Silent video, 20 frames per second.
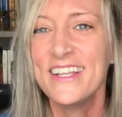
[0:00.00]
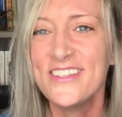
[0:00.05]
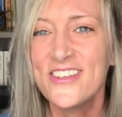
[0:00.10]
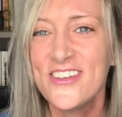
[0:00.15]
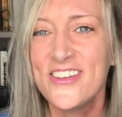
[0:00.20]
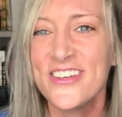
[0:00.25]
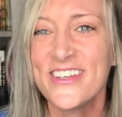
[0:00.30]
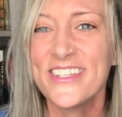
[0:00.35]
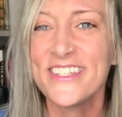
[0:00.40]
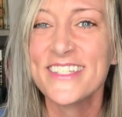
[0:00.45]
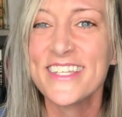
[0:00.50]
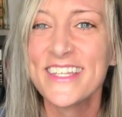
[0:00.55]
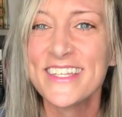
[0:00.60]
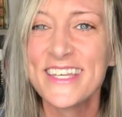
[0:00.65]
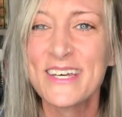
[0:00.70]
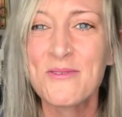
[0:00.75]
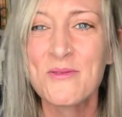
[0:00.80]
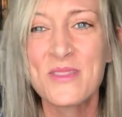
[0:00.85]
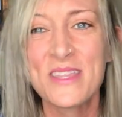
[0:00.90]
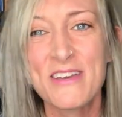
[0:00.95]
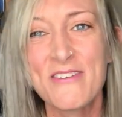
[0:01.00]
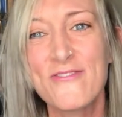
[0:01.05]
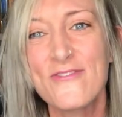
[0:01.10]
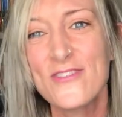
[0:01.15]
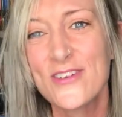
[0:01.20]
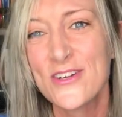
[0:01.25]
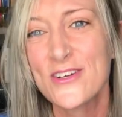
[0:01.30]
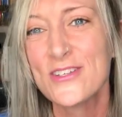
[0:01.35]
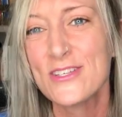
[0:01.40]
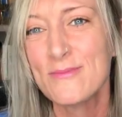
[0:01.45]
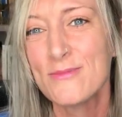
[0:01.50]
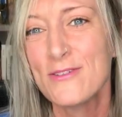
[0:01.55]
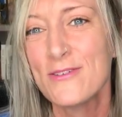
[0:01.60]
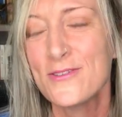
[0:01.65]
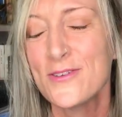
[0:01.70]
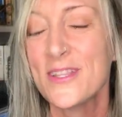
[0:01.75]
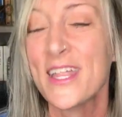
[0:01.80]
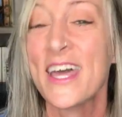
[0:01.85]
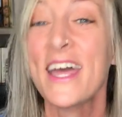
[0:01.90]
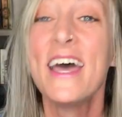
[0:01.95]
And she said that when they first
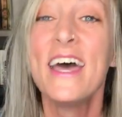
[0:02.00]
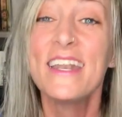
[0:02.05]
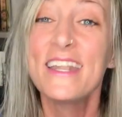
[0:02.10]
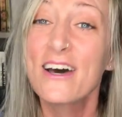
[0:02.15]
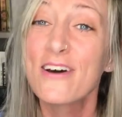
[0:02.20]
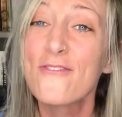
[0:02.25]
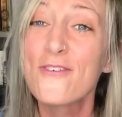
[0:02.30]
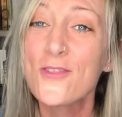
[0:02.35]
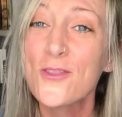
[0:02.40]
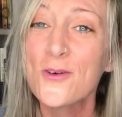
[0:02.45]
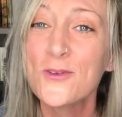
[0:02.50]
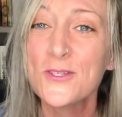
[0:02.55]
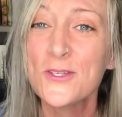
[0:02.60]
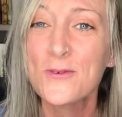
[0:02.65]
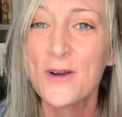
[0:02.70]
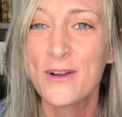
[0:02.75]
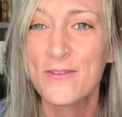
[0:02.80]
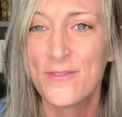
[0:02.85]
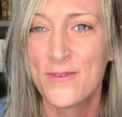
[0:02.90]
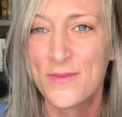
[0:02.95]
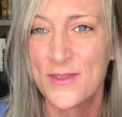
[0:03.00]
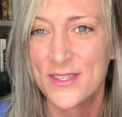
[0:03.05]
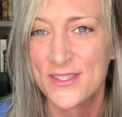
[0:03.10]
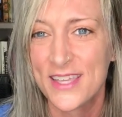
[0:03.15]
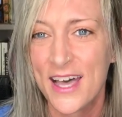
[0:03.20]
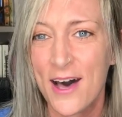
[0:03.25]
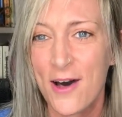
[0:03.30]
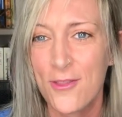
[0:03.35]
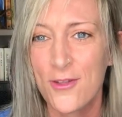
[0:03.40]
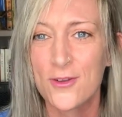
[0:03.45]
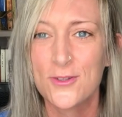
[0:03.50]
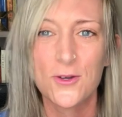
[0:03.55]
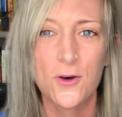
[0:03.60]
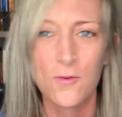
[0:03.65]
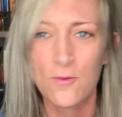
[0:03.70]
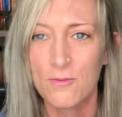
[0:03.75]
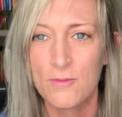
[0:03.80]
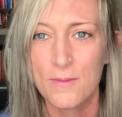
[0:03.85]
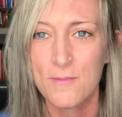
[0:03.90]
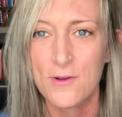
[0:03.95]
moved to land. now for those who aren't from the South or
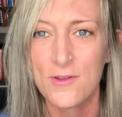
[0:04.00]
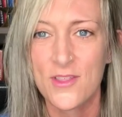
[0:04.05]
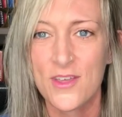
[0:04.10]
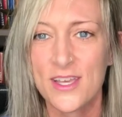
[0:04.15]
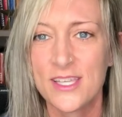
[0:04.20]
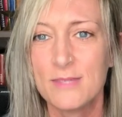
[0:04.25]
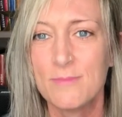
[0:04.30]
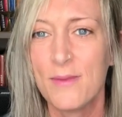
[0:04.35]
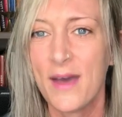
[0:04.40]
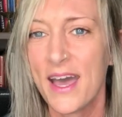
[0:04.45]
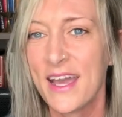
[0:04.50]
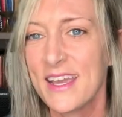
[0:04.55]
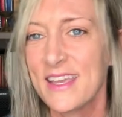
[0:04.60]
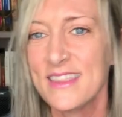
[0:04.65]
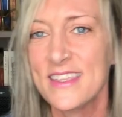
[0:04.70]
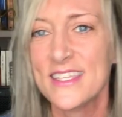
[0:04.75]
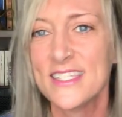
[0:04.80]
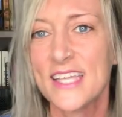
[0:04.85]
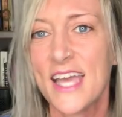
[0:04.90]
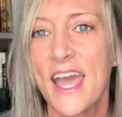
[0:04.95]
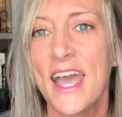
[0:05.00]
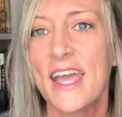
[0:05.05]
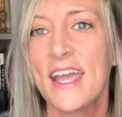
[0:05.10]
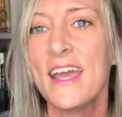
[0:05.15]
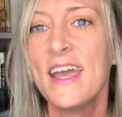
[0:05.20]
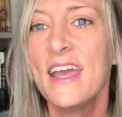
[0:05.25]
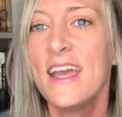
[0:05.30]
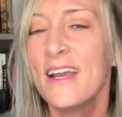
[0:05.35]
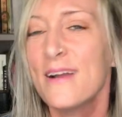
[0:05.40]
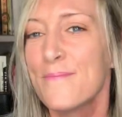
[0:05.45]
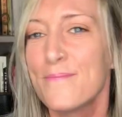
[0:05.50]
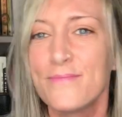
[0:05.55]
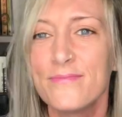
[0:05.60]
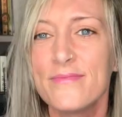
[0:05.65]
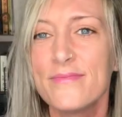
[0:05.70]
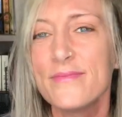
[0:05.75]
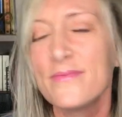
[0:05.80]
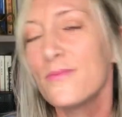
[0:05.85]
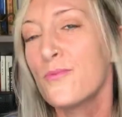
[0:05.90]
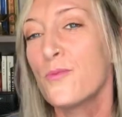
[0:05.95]
don't remember this, back in the day,
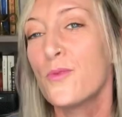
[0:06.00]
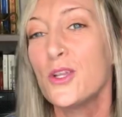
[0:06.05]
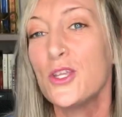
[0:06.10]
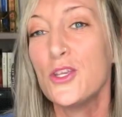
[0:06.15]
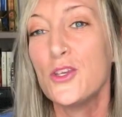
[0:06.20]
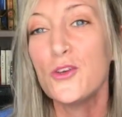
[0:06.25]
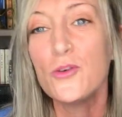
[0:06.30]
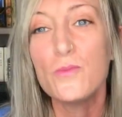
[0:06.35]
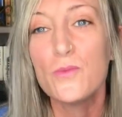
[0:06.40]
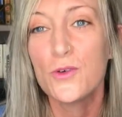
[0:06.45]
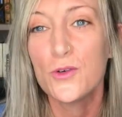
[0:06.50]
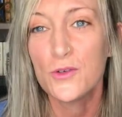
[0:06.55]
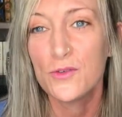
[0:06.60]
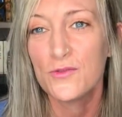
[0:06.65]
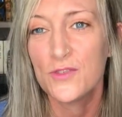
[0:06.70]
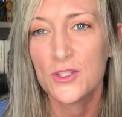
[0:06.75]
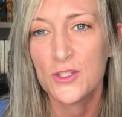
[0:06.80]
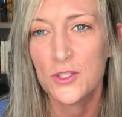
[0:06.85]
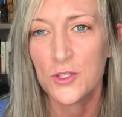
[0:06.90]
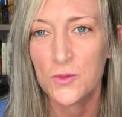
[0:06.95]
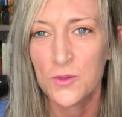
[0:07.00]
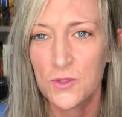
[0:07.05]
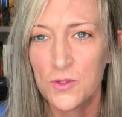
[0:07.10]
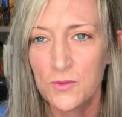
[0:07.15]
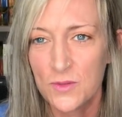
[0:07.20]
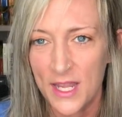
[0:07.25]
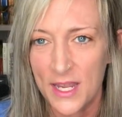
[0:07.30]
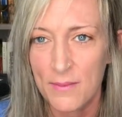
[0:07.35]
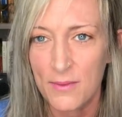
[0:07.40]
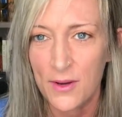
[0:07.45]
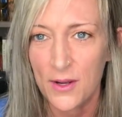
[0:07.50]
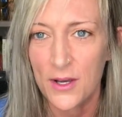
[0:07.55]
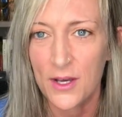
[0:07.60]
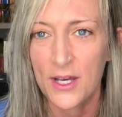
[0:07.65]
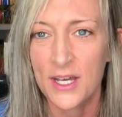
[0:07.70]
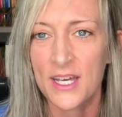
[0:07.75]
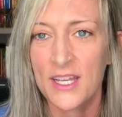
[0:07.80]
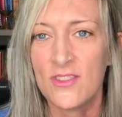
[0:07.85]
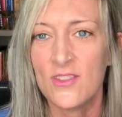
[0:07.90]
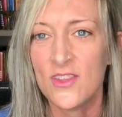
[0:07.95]
when you moved into a new
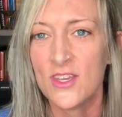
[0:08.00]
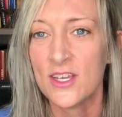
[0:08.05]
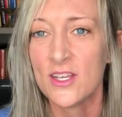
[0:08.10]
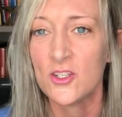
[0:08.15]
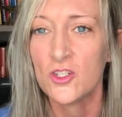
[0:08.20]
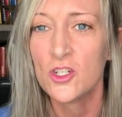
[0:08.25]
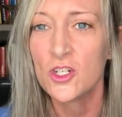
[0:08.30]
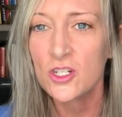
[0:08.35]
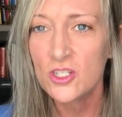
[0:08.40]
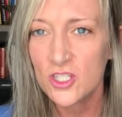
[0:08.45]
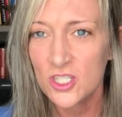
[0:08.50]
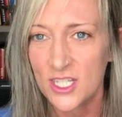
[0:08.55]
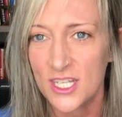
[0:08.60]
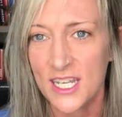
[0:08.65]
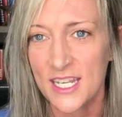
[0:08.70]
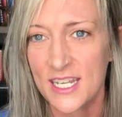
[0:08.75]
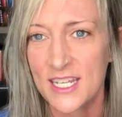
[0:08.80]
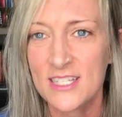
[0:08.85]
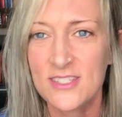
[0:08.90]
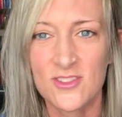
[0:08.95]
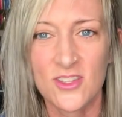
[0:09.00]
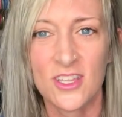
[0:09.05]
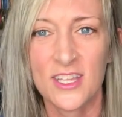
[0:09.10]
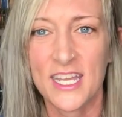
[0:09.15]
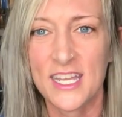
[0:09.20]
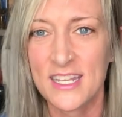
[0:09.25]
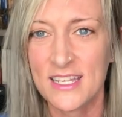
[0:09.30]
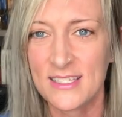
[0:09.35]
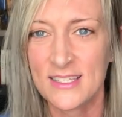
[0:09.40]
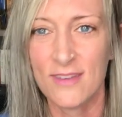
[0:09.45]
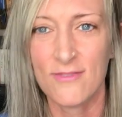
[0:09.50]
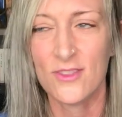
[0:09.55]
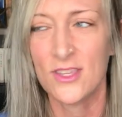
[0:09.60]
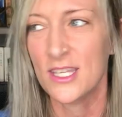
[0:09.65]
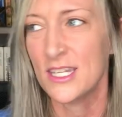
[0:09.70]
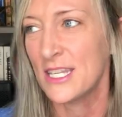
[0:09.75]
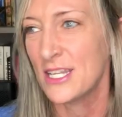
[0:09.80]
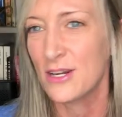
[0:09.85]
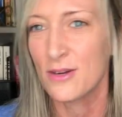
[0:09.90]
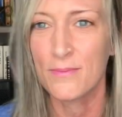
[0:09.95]
neighborhood, the church ladies, or the ladies of
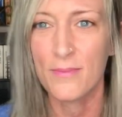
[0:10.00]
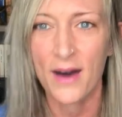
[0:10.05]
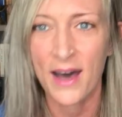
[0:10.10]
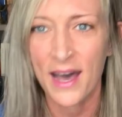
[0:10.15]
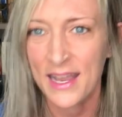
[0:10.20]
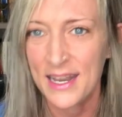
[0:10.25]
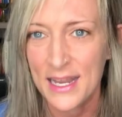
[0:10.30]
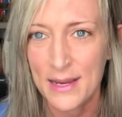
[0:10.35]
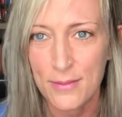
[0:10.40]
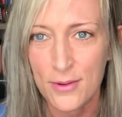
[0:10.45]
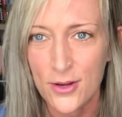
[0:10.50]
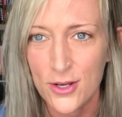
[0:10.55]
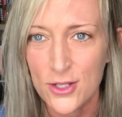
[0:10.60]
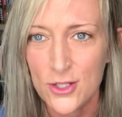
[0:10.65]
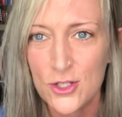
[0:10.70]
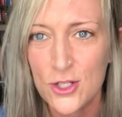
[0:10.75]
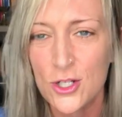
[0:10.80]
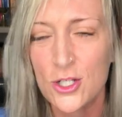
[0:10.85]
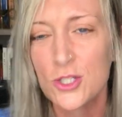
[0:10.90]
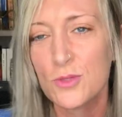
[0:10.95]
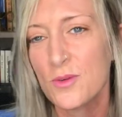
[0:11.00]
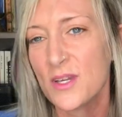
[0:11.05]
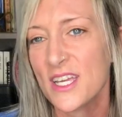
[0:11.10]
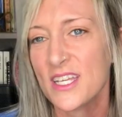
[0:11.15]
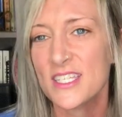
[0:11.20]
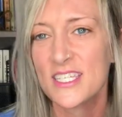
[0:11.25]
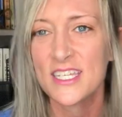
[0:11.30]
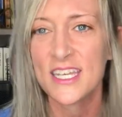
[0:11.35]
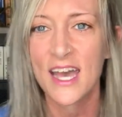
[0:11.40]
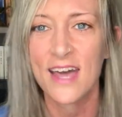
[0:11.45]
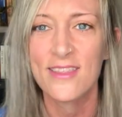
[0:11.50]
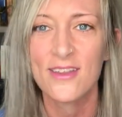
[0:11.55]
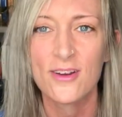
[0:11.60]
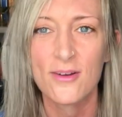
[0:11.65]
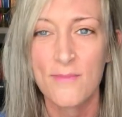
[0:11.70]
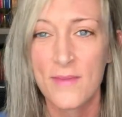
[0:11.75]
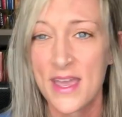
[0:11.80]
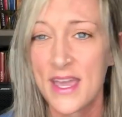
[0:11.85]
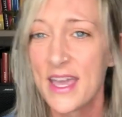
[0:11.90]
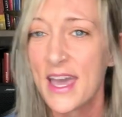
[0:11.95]
the nearby neighborhood church, would get together,
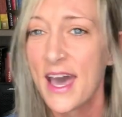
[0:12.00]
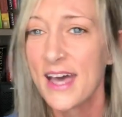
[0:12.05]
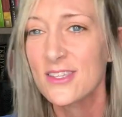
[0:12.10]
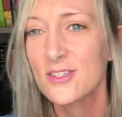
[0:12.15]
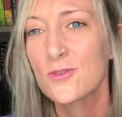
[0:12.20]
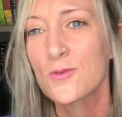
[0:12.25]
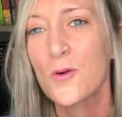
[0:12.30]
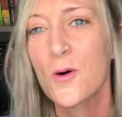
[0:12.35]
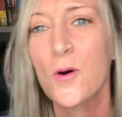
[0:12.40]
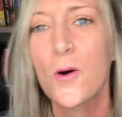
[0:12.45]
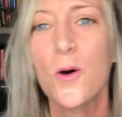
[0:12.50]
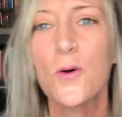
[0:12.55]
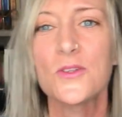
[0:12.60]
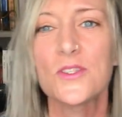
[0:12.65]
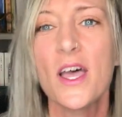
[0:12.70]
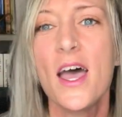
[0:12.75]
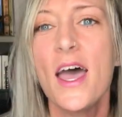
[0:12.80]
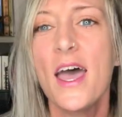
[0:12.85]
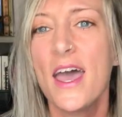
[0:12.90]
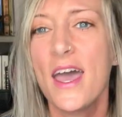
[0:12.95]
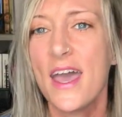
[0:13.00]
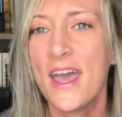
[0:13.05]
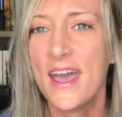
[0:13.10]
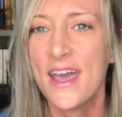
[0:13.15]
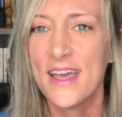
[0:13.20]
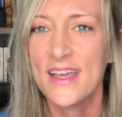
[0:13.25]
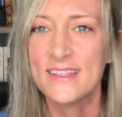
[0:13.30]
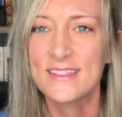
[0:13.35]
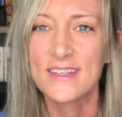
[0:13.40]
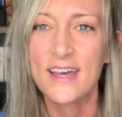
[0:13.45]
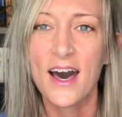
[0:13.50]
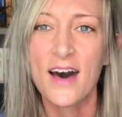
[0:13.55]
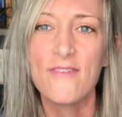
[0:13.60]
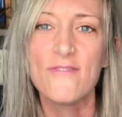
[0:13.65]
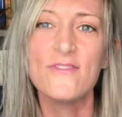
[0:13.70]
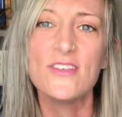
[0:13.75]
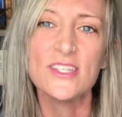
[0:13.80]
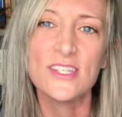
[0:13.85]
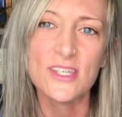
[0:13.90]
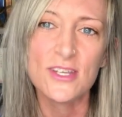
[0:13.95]
make casseroles, and
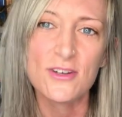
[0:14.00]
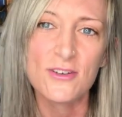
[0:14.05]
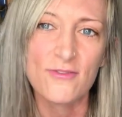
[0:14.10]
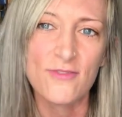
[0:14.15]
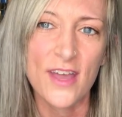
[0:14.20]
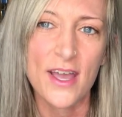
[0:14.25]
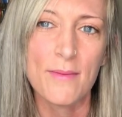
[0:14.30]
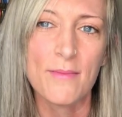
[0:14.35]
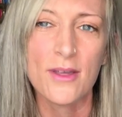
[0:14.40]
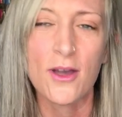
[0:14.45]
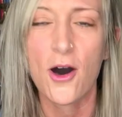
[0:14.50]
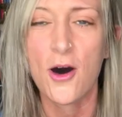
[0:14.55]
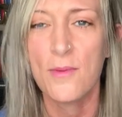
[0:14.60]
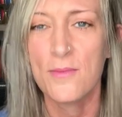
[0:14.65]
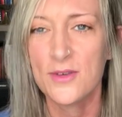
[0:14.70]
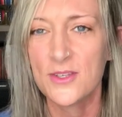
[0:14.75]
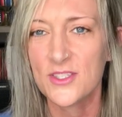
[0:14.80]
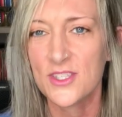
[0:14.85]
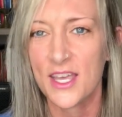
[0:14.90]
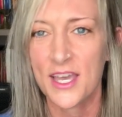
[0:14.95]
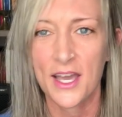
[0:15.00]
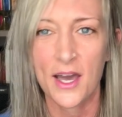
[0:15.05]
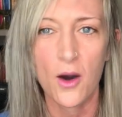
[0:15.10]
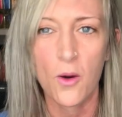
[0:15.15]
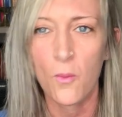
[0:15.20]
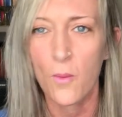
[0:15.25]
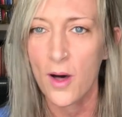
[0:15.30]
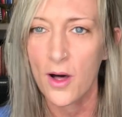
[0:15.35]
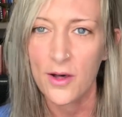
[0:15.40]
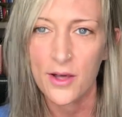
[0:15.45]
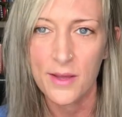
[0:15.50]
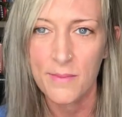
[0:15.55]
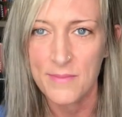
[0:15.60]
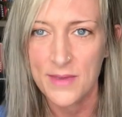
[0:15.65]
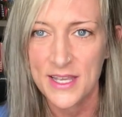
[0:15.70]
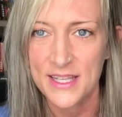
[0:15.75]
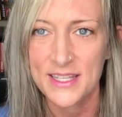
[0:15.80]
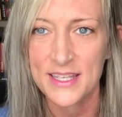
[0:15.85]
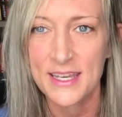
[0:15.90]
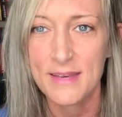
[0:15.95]
come visit your family almost like a
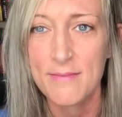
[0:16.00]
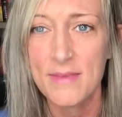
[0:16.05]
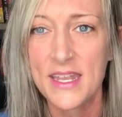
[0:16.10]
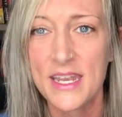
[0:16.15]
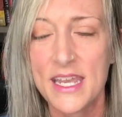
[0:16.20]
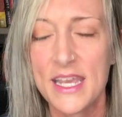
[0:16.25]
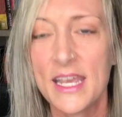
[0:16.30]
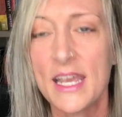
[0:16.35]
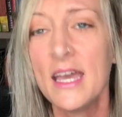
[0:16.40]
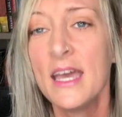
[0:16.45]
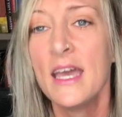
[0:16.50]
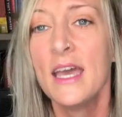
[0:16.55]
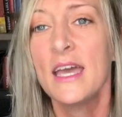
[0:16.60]
welcoming committee.